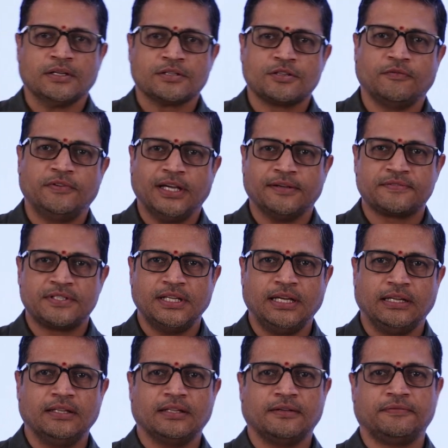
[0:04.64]
So we have
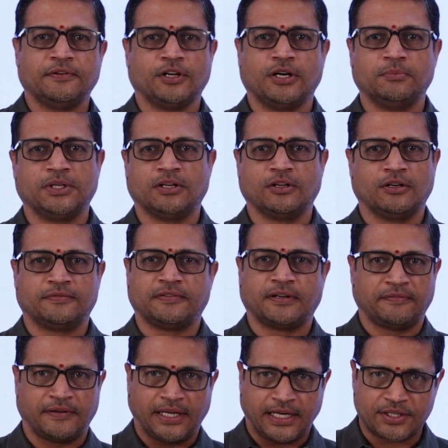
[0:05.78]
seen the phenomenon of
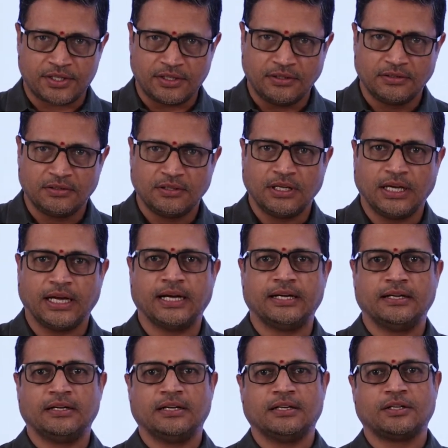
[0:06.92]
refraction,
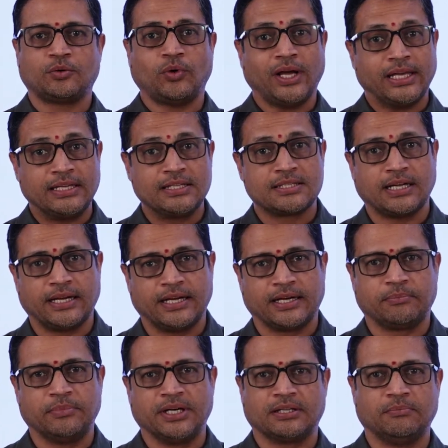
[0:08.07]
and twice I
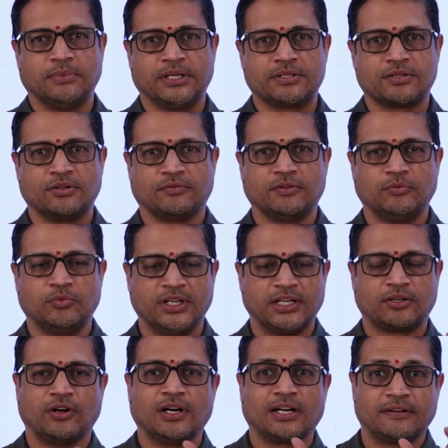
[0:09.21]
had made the mention of the
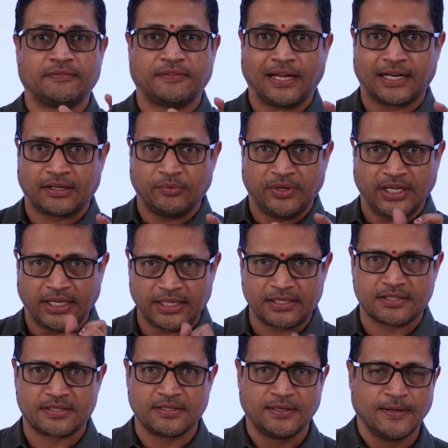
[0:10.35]
word called refractive
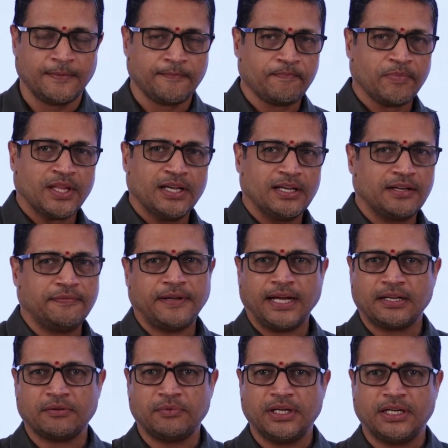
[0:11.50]
index.
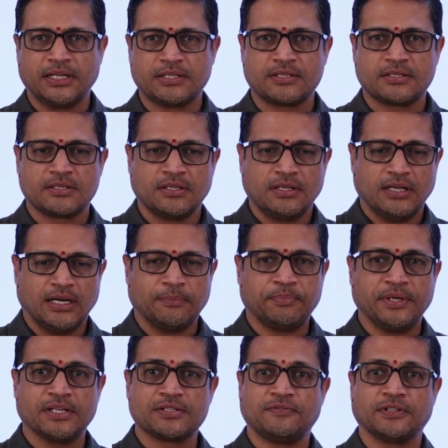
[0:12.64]
Refractive index
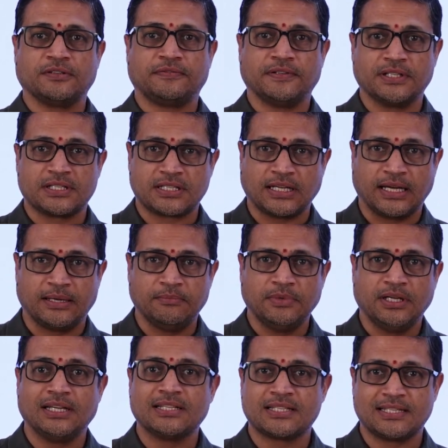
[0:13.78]
appears for the first
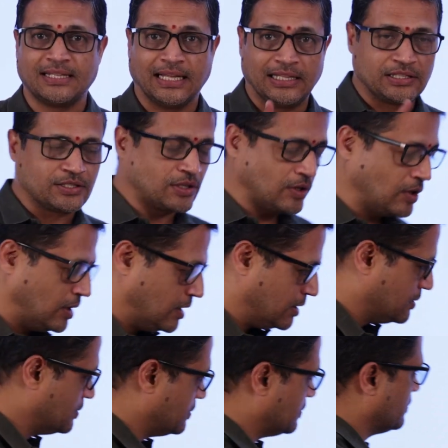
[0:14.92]
time in Snell's law,
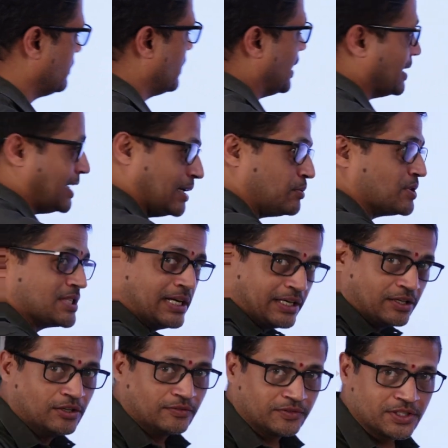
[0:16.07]
and that was the
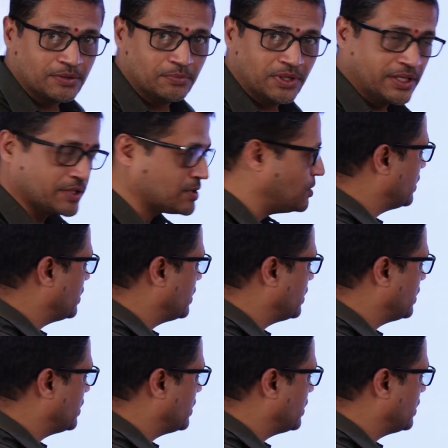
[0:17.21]
heading of the simulation